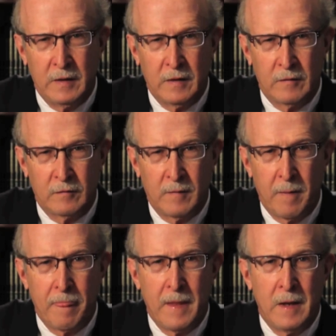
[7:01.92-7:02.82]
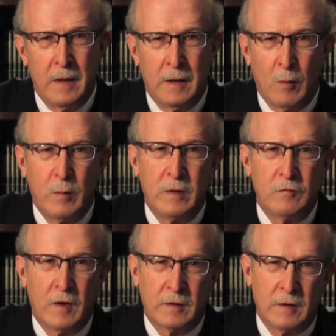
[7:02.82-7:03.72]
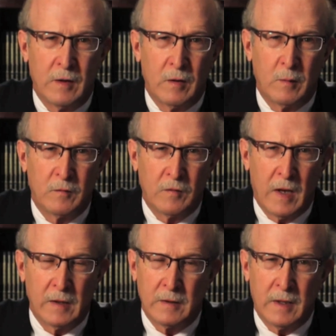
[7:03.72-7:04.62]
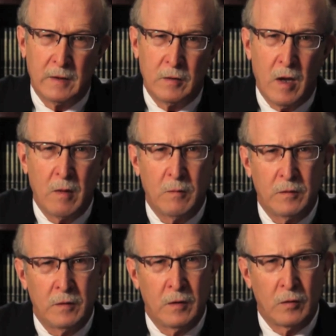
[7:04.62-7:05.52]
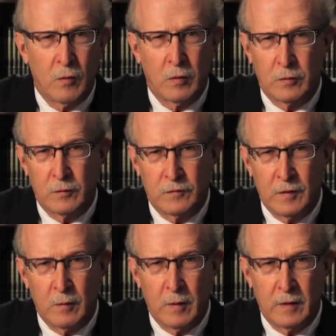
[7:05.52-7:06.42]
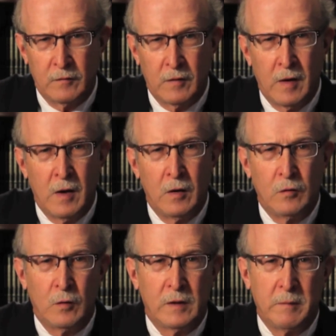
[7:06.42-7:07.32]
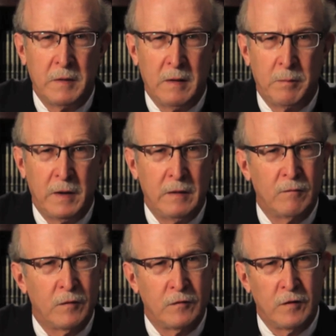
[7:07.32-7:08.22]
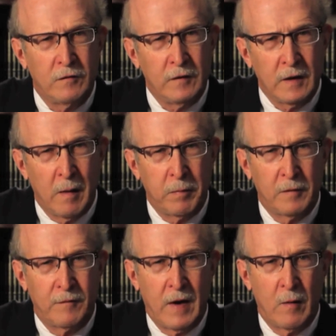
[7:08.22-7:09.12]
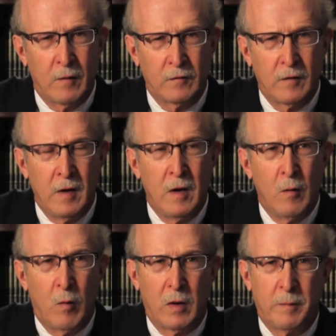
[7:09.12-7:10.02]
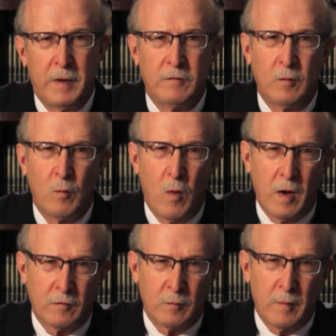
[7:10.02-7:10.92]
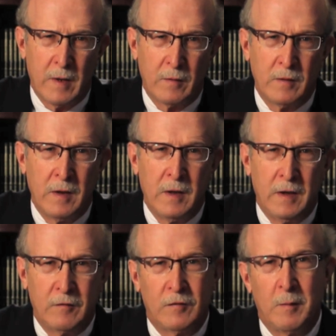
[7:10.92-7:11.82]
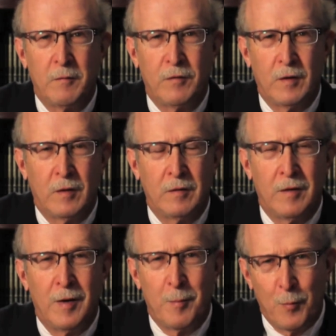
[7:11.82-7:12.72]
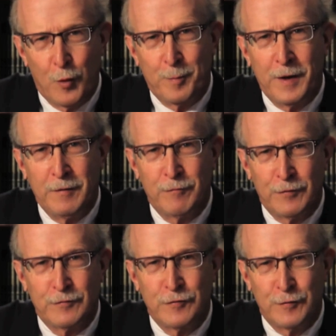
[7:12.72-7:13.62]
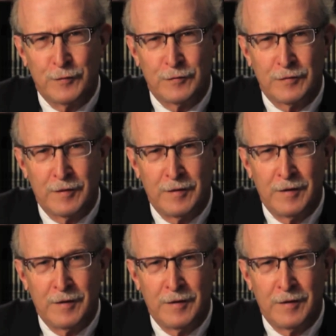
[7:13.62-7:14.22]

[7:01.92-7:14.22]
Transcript: is. Now, we inject an area with xylocaine, not with corticosteroids, to eliminate pain for just a couple of hours while the patient walks around in some of their more painful shoes.